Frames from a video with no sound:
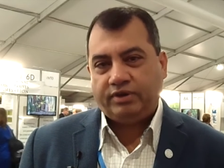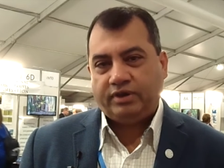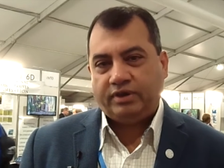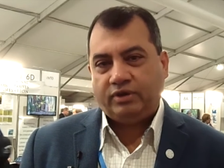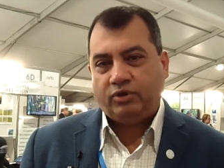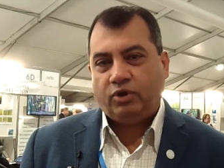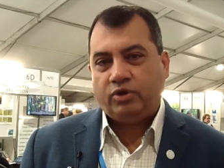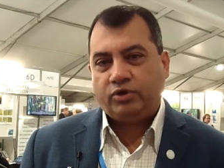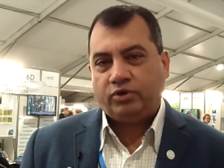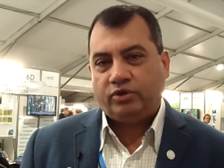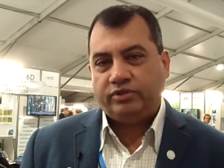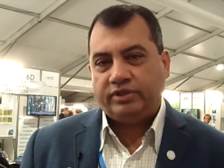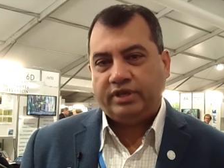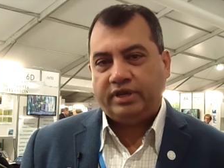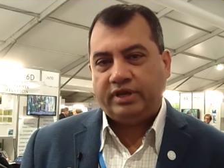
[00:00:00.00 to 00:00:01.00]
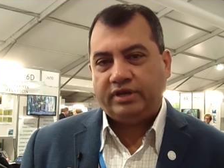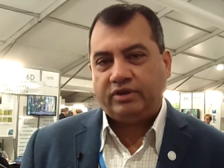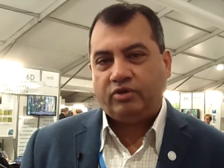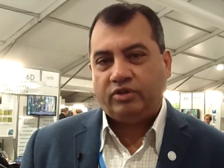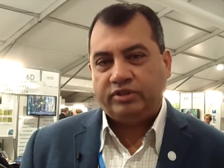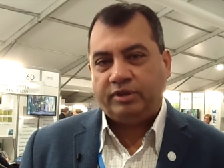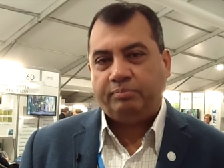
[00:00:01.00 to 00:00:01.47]
a lot on
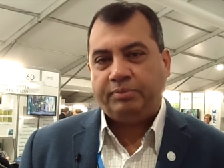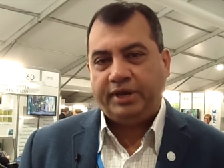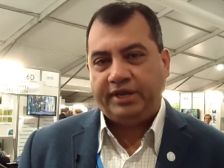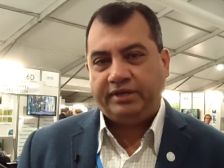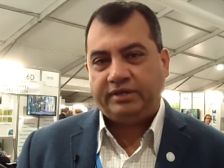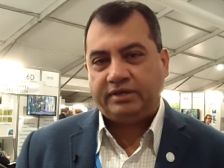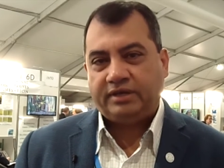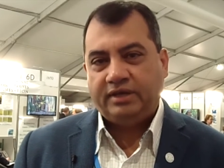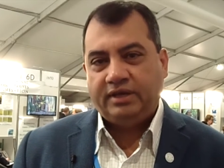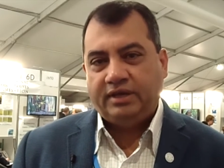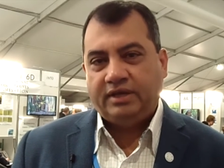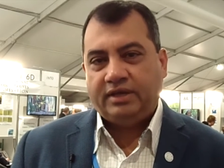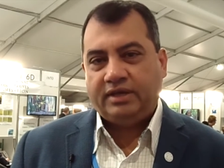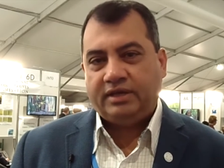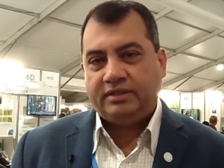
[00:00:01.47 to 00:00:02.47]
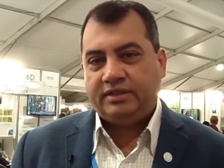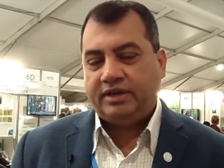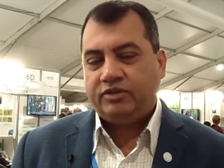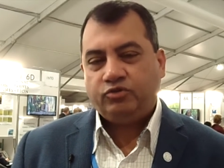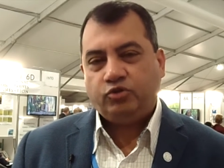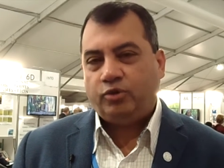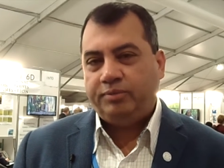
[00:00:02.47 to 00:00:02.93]
their, on their plate. Uh,
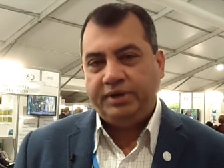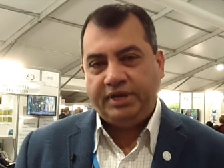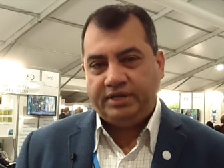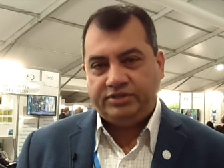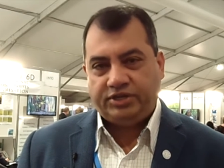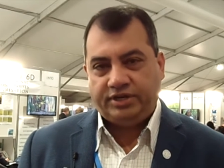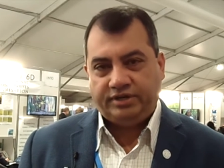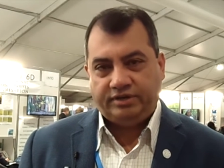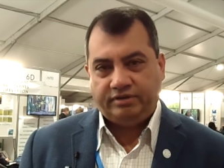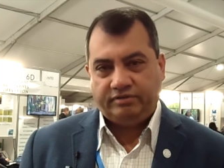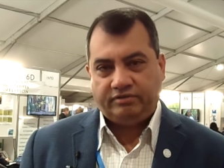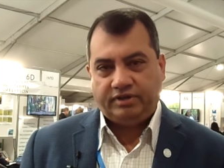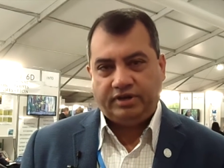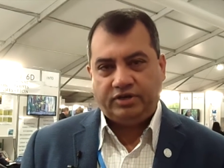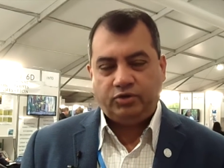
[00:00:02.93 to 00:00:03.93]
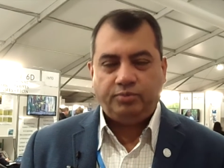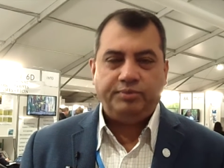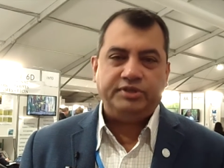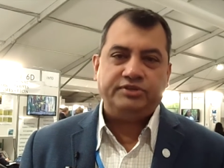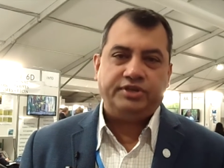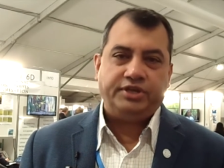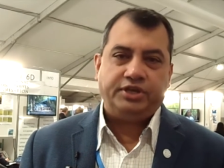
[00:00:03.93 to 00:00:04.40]
there are so many agendas. There are
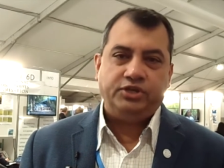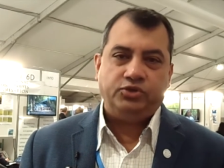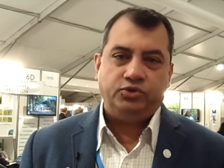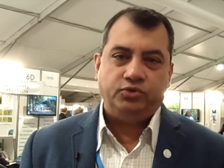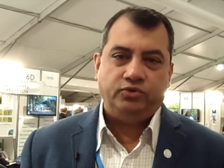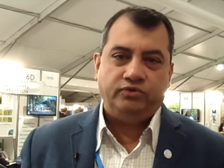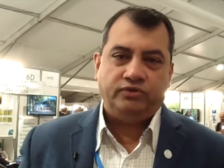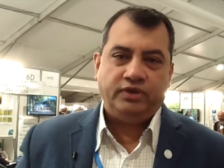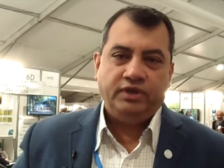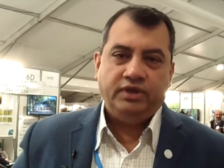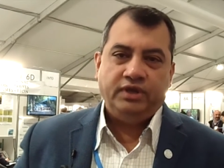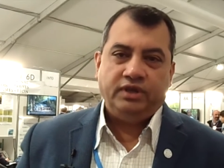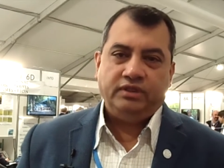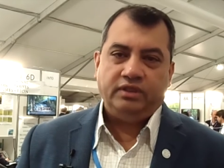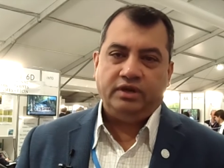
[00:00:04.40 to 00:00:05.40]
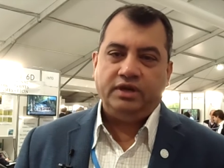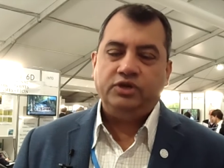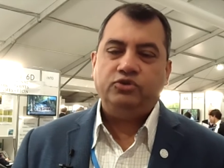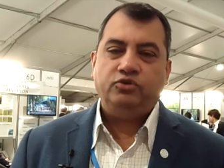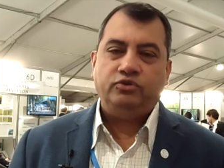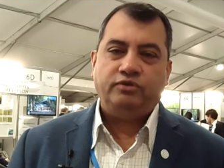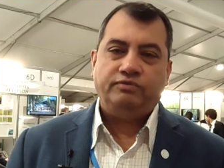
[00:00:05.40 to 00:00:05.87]
domestic issues, there are
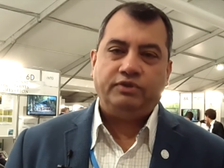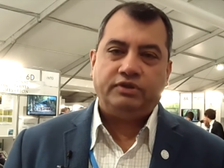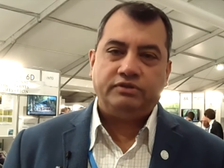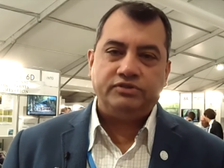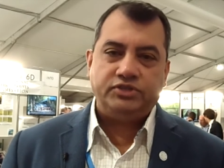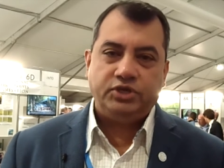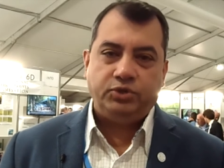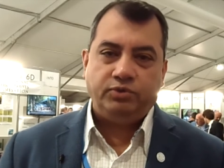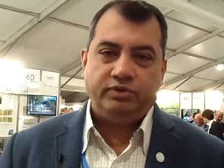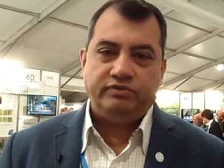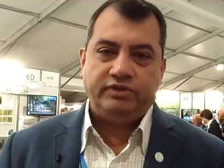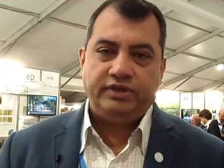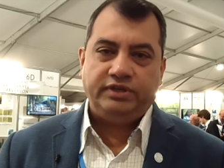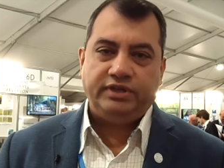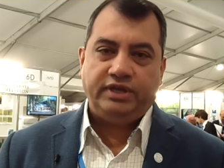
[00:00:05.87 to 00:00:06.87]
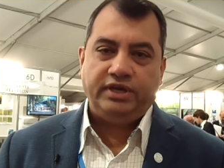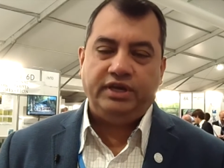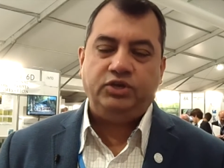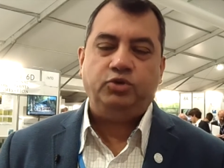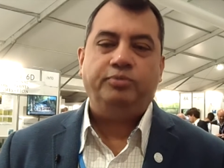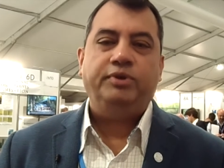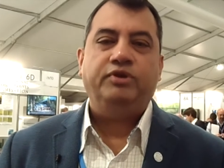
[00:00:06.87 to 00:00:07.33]
issues of the constituency they
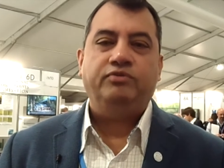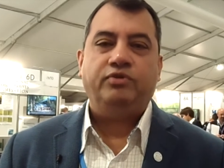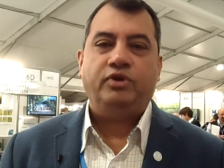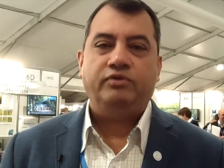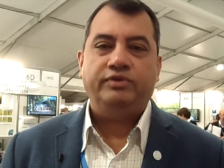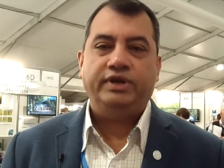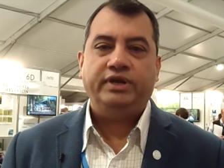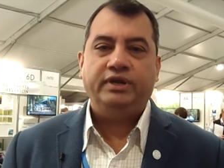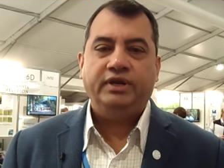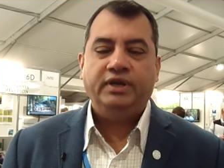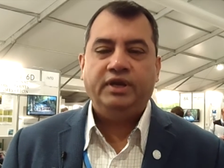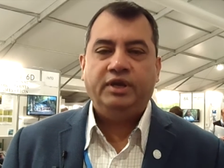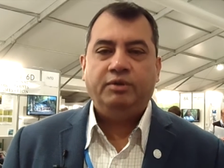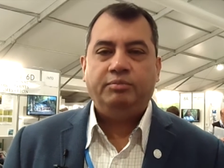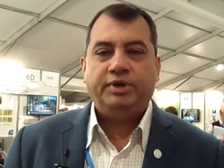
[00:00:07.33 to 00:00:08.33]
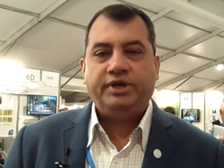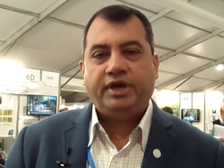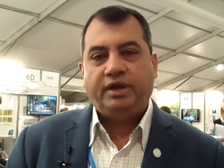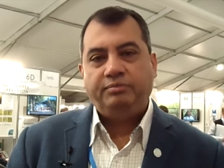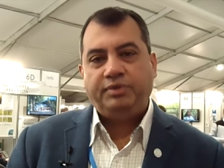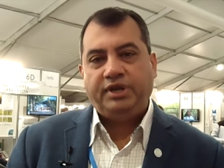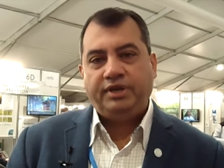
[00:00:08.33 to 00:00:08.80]
need to be involved in. But
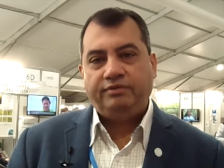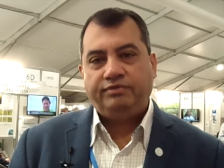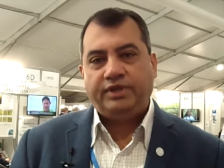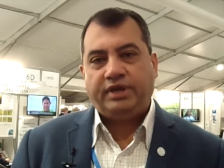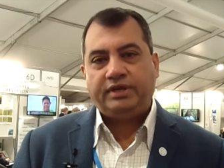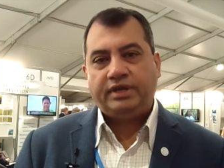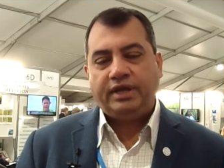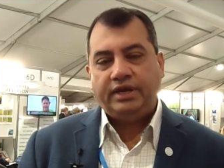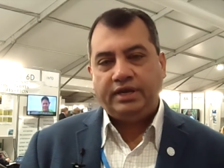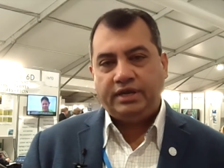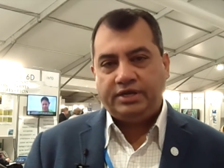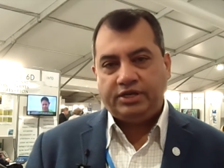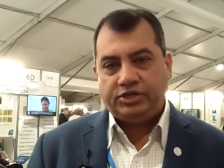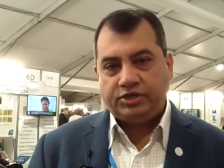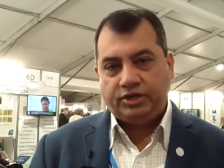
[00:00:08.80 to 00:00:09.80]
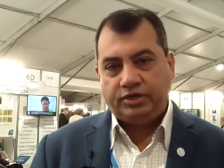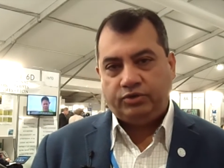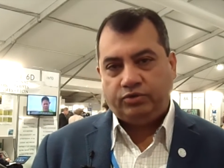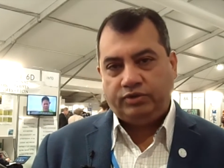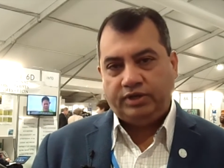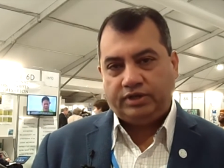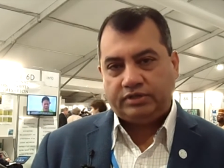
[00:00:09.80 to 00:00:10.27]
I believe that in addition
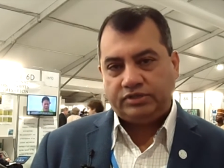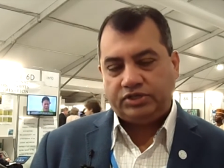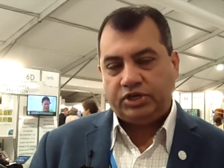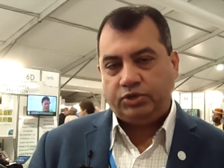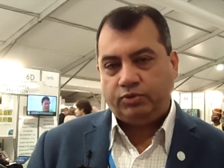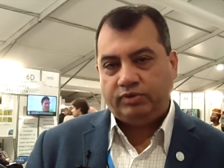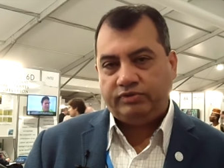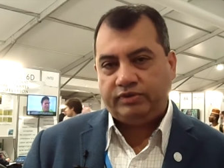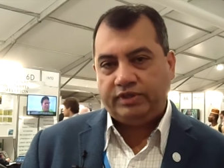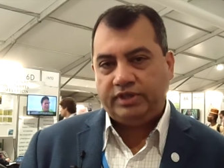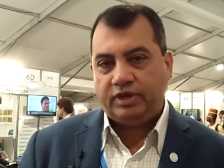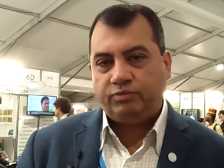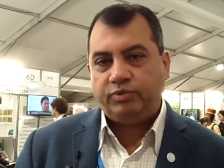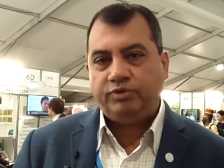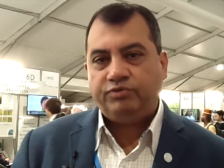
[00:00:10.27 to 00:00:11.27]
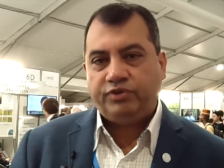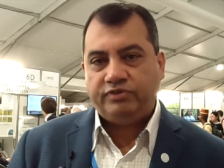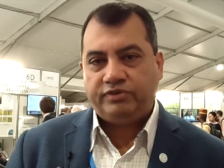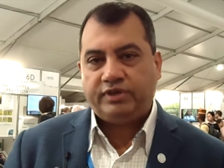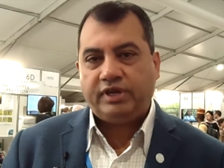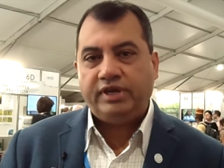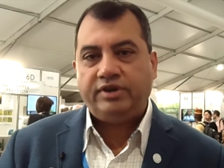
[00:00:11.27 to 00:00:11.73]
to the constituency that we
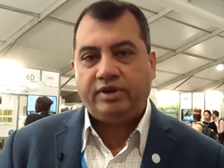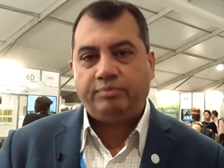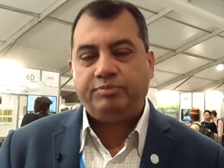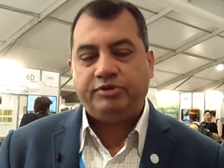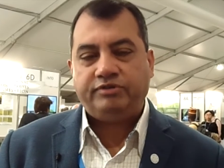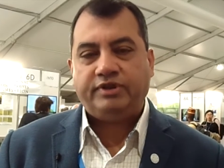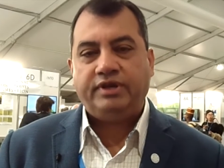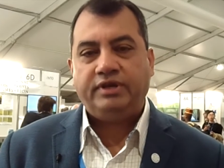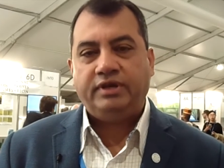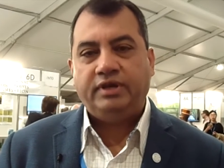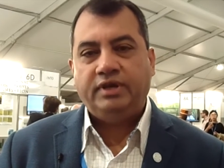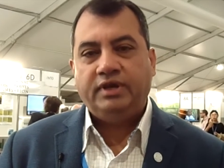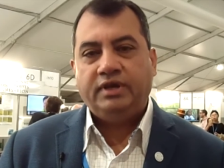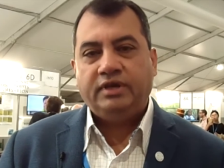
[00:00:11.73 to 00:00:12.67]
physically represent,